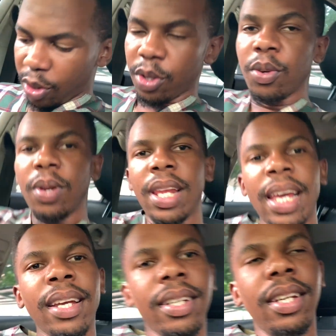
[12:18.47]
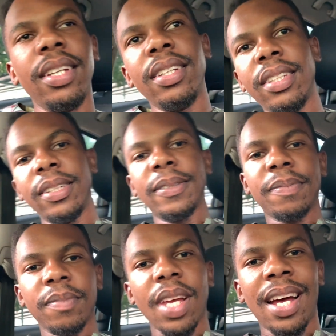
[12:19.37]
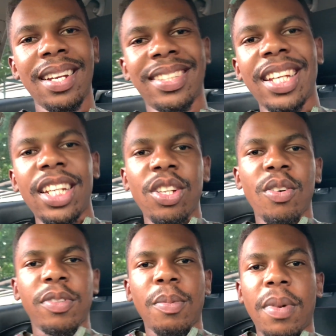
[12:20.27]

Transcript: you lack a understanding of the